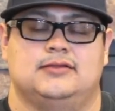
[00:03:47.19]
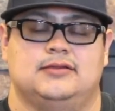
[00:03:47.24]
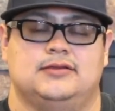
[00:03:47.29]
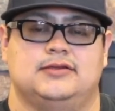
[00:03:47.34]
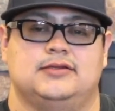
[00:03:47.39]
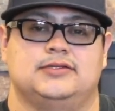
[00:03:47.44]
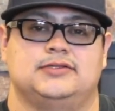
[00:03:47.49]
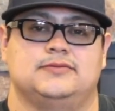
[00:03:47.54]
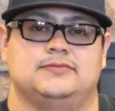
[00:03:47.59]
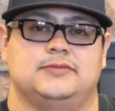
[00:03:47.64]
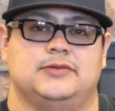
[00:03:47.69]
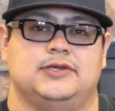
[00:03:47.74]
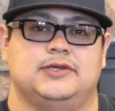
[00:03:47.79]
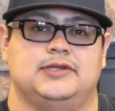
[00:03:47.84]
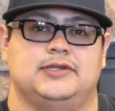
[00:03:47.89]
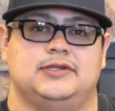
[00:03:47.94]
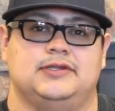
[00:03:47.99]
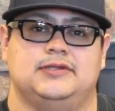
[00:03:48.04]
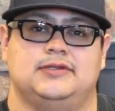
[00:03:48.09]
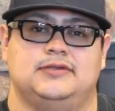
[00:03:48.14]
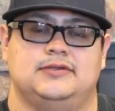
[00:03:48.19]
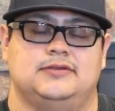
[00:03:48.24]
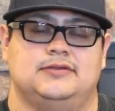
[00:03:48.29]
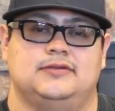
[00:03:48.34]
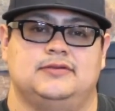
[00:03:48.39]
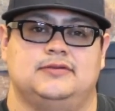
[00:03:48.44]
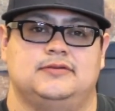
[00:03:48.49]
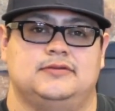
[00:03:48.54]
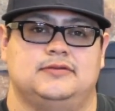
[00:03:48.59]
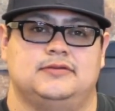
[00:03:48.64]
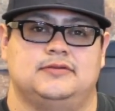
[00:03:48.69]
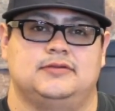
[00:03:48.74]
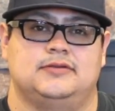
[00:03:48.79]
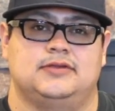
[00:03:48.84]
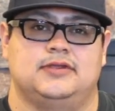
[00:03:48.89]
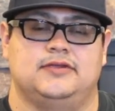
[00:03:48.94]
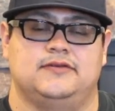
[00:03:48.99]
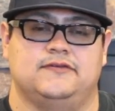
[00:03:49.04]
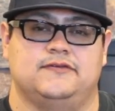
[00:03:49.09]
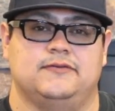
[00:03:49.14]
learned some good
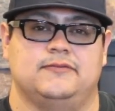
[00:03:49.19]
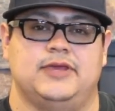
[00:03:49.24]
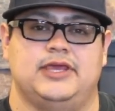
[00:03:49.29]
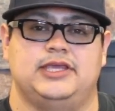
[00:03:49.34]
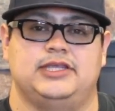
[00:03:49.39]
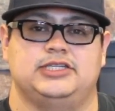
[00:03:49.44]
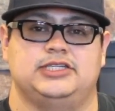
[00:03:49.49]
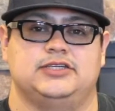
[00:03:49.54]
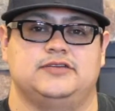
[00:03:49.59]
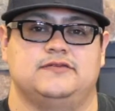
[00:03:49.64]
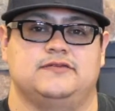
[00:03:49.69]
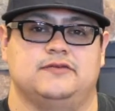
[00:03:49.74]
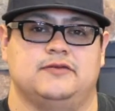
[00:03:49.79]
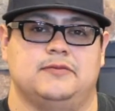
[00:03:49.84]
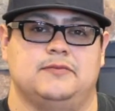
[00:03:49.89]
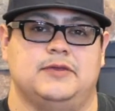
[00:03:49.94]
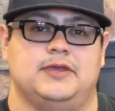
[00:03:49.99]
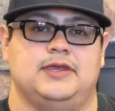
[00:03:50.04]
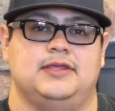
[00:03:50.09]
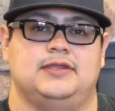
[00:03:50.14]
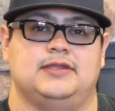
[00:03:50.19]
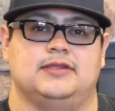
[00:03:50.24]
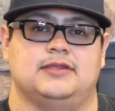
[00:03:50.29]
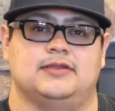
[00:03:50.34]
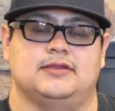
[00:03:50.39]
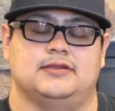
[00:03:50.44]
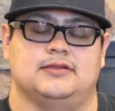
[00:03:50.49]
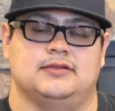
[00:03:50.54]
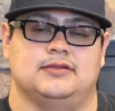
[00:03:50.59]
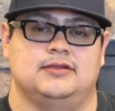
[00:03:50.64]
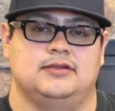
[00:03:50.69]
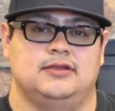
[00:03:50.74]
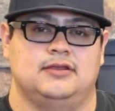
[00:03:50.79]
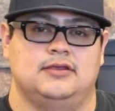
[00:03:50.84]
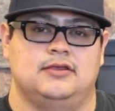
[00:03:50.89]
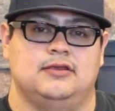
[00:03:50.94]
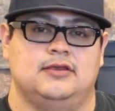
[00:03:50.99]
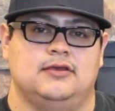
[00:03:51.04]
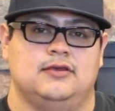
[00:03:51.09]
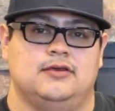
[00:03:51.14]
information from it, and
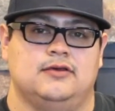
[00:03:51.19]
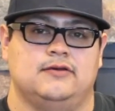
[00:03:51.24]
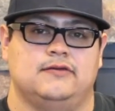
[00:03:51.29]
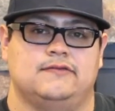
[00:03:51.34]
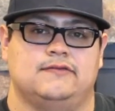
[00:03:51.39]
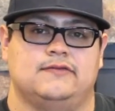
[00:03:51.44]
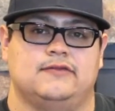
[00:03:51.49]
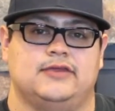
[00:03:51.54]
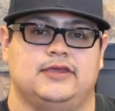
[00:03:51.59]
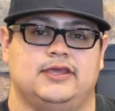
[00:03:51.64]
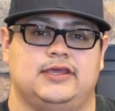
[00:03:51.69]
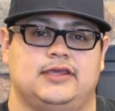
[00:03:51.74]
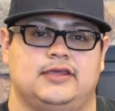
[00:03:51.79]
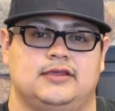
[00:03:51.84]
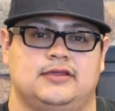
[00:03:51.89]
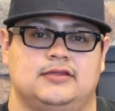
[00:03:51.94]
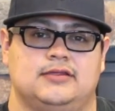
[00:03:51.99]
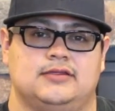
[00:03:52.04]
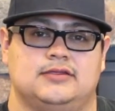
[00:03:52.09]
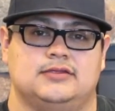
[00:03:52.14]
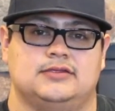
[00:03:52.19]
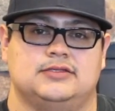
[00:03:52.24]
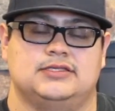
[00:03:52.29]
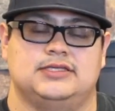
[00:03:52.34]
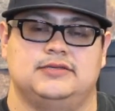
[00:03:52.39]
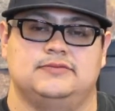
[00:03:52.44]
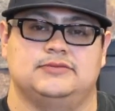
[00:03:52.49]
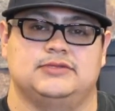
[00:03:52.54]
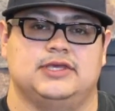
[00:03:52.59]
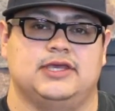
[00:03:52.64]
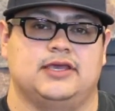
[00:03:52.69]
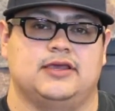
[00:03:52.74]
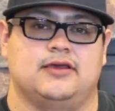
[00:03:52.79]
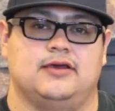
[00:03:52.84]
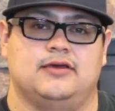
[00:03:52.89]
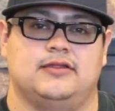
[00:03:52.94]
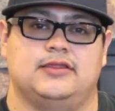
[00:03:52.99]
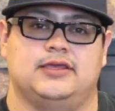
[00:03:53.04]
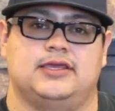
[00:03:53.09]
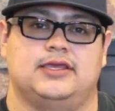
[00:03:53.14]
hopefully it seems like
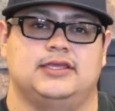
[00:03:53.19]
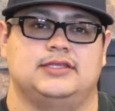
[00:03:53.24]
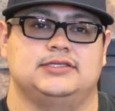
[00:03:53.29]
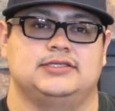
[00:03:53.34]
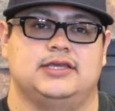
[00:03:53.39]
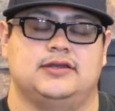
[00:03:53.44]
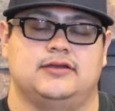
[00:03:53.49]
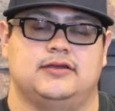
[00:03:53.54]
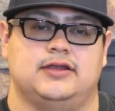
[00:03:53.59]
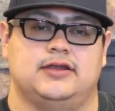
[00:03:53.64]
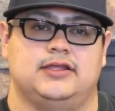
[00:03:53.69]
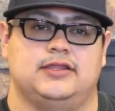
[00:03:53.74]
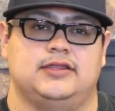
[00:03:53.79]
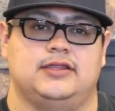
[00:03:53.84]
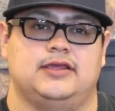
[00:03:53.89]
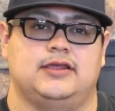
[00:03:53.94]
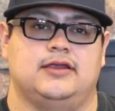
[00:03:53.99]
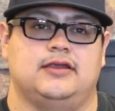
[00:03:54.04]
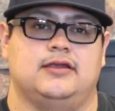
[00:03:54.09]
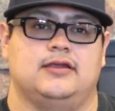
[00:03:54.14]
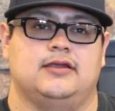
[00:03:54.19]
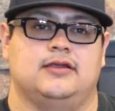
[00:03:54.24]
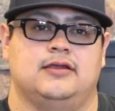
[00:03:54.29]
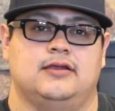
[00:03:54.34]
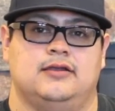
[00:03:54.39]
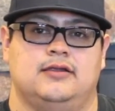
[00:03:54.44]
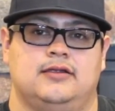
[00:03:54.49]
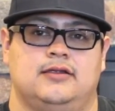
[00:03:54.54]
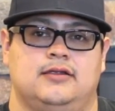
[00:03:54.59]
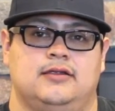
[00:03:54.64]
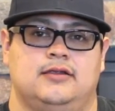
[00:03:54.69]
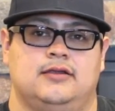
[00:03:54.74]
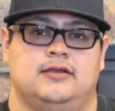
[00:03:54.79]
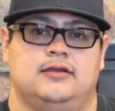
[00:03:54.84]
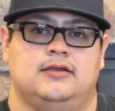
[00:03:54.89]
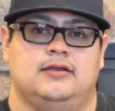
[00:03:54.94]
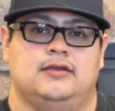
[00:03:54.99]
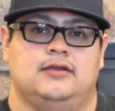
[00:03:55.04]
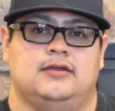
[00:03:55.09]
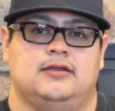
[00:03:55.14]
all the kids that are in there
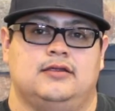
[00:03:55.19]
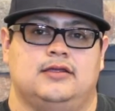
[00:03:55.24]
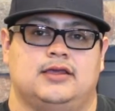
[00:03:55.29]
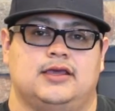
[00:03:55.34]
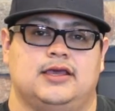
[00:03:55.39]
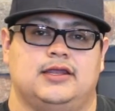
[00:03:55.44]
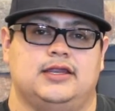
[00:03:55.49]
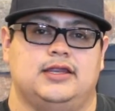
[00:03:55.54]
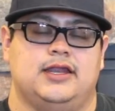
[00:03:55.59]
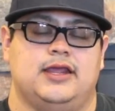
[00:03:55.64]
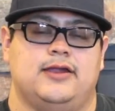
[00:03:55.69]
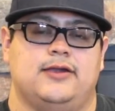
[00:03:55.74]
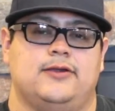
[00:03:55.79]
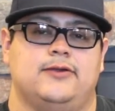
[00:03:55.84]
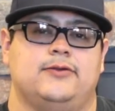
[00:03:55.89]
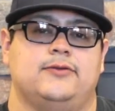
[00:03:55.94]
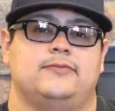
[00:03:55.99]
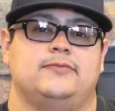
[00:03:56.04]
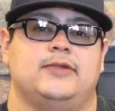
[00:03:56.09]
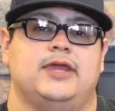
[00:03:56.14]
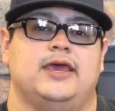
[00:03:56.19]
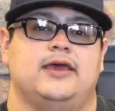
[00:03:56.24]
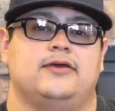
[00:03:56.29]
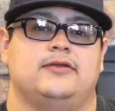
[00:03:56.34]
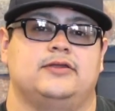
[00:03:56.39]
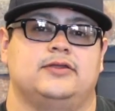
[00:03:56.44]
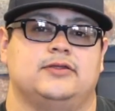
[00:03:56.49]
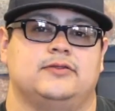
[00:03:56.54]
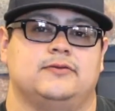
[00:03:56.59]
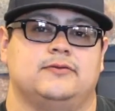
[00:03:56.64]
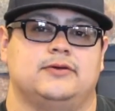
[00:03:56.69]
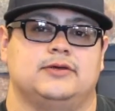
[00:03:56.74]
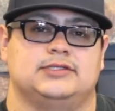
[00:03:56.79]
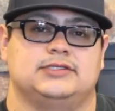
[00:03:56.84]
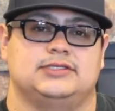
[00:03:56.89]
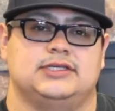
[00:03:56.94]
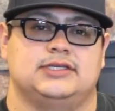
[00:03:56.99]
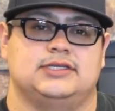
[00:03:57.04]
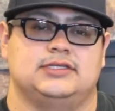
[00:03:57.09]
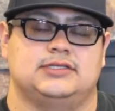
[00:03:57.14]
kind of narrowed them down to the
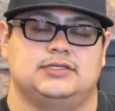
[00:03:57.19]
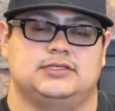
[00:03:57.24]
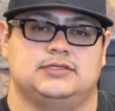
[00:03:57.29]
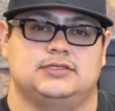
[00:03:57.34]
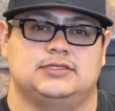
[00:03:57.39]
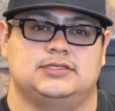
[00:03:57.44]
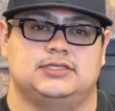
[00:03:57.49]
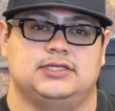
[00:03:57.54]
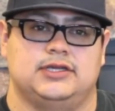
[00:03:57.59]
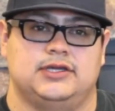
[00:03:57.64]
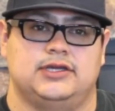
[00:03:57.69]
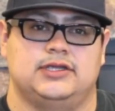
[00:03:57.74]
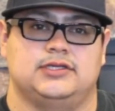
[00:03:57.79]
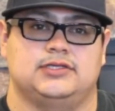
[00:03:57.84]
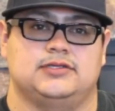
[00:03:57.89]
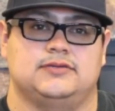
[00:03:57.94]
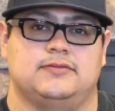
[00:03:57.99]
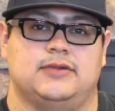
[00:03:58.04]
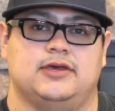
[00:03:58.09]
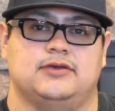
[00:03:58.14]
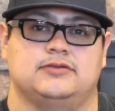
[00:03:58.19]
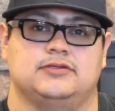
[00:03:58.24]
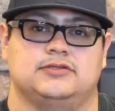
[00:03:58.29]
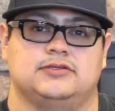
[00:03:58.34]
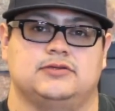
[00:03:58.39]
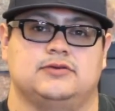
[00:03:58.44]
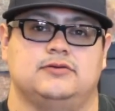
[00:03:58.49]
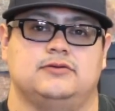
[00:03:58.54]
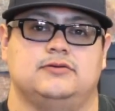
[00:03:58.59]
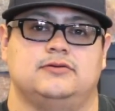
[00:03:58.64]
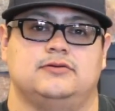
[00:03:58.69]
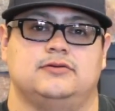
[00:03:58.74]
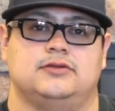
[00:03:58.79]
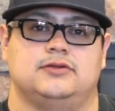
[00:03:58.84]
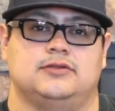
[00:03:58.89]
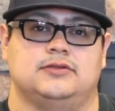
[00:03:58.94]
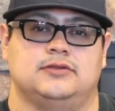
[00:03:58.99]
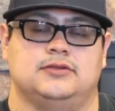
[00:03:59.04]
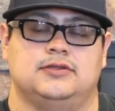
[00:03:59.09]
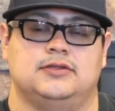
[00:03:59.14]
ones that's serious about school
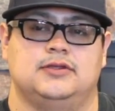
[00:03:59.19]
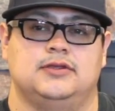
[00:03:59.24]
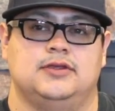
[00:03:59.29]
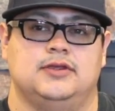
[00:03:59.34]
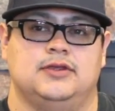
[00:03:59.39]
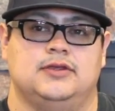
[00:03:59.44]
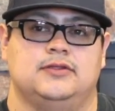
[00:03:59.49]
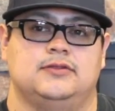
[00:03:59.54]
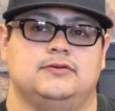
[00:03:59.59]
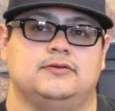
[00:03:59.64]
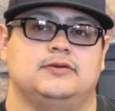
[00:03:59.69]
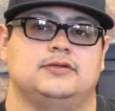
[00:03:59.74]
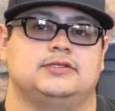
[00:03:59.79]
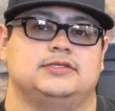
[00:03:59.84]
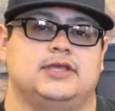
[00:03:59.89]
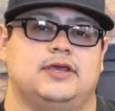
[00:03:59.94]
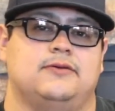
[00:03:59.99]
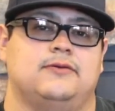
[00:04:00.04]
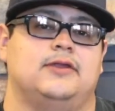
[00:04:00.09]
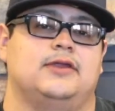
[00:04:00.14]
and the ones that